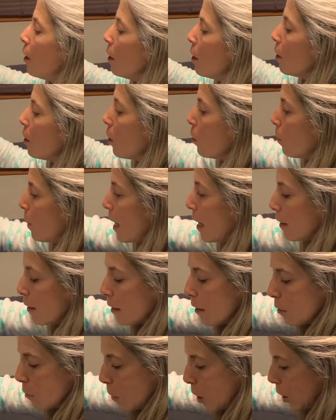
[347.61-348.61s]
The reins
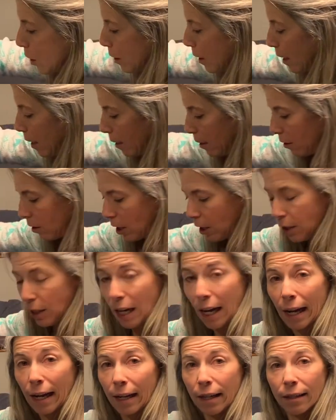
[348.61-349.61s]
and the martingale are
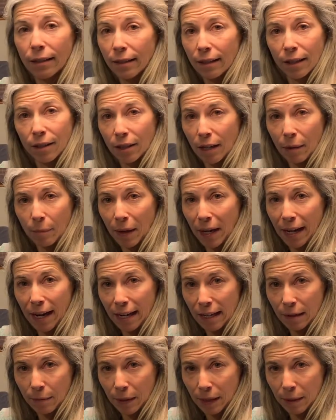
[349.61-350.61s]
not, they're not by
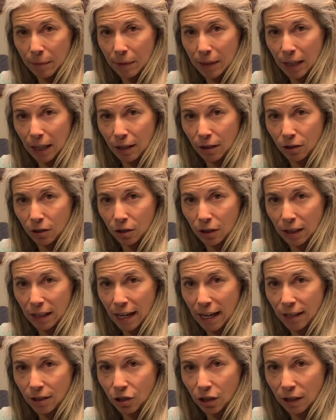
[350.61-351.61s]
anybody particularly.
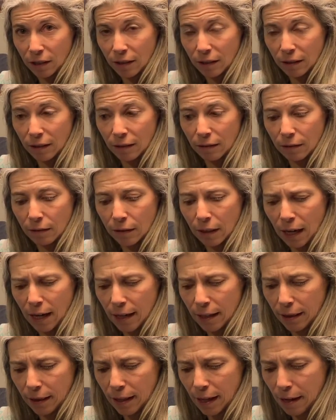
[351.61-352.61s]
I just
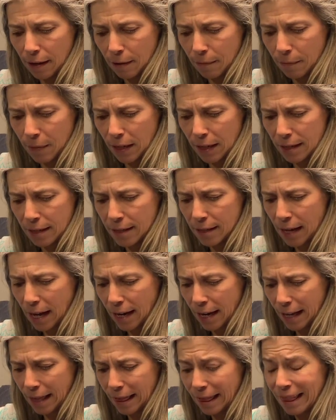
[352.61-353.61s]
got them in a set,
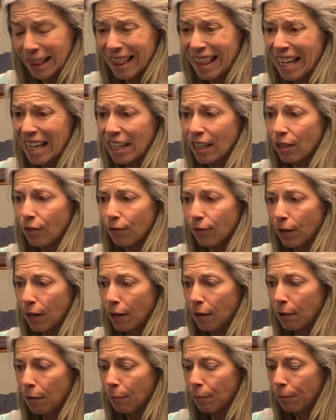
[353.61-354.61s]
I think
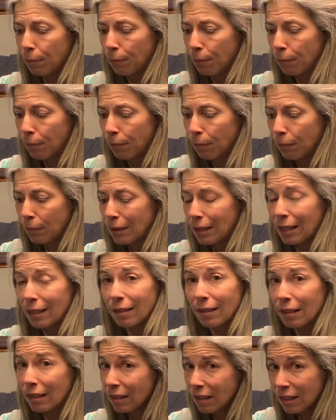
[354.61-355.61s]
from
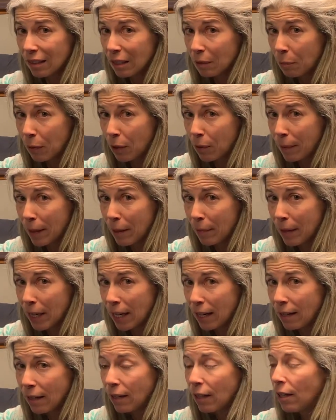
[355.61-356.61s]
Distance Depot
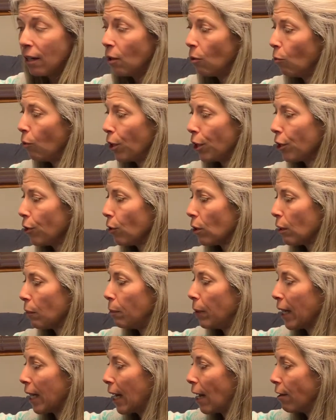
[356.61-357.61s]
maybe, where you could
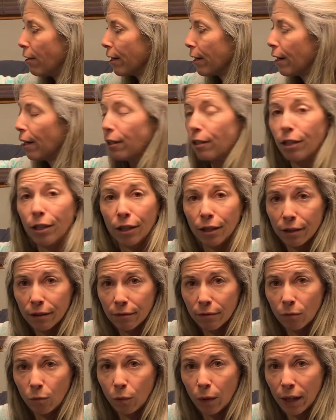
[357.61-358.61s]
pick out a color
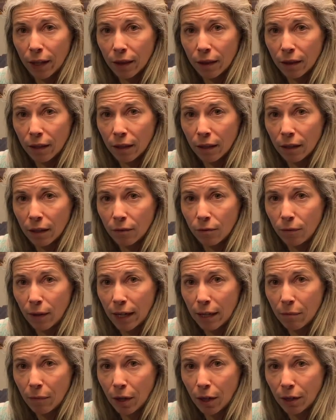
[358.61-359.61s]
with the
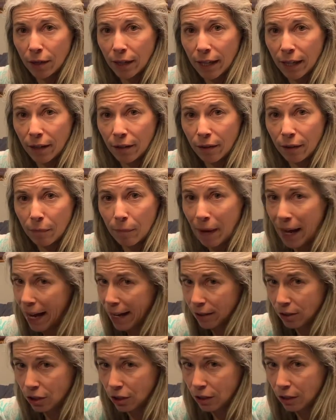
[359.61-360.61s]
running martingale that
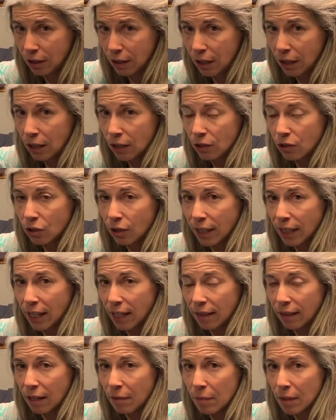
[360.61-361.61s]
matched. So I
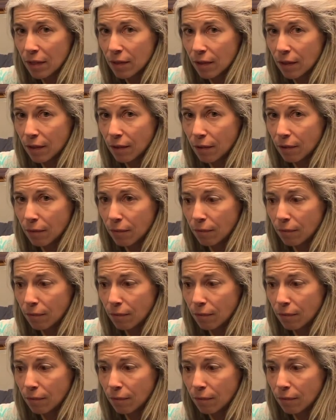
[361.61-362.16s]
got them as a